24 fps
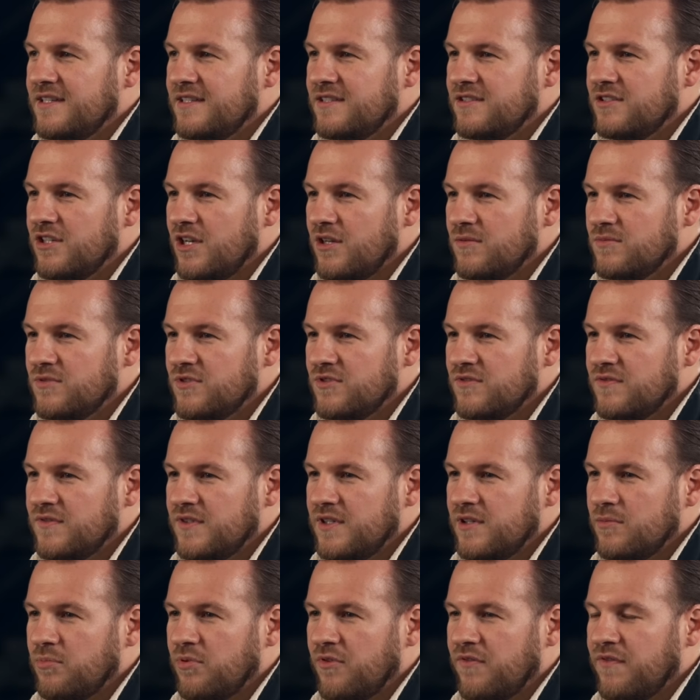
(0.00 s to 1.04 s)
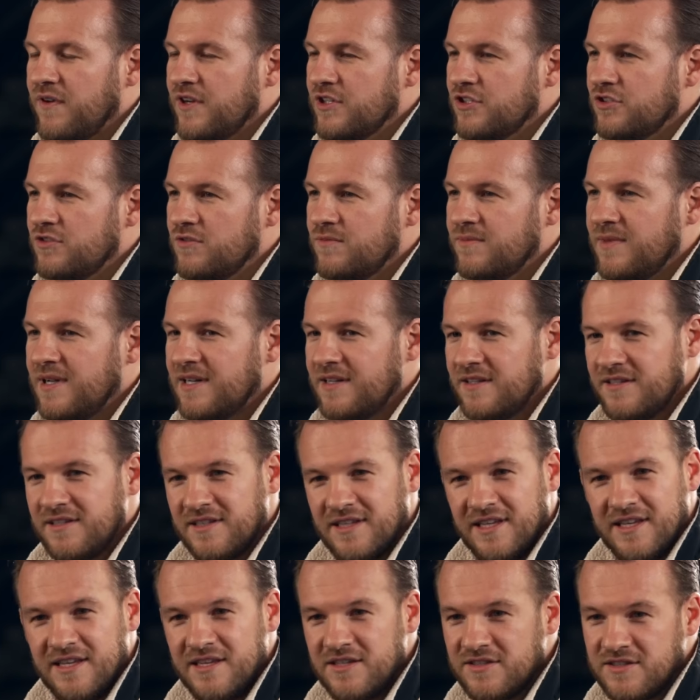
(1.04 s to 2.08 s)
In terms of in a professional manner,
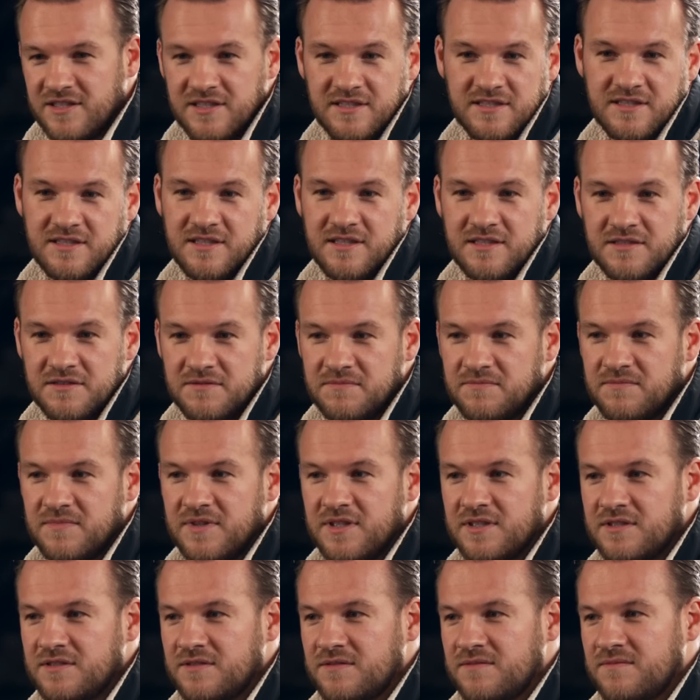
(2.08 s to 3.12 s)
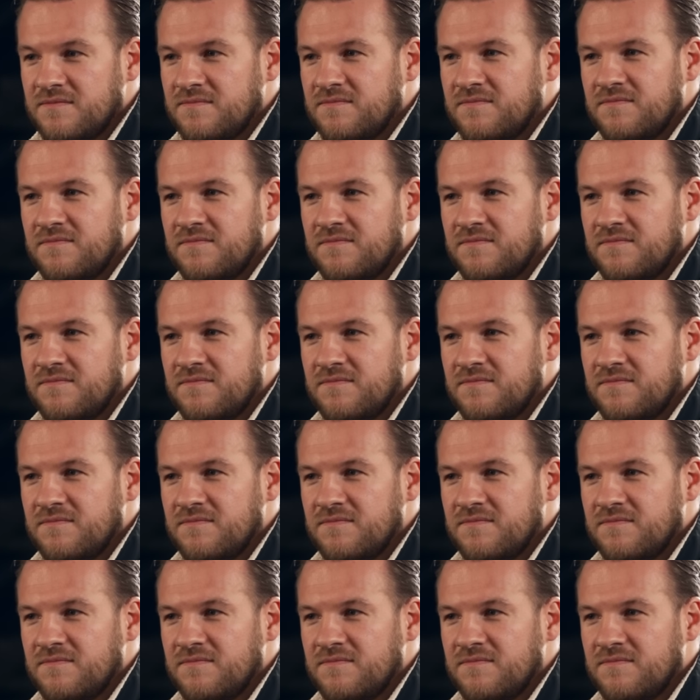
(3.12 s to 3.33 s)
he's